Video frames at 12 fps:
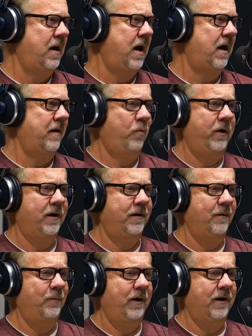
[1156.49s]

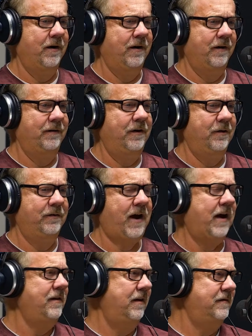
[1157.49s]
where
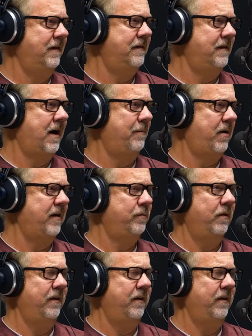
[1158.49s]
tithing's just not possible,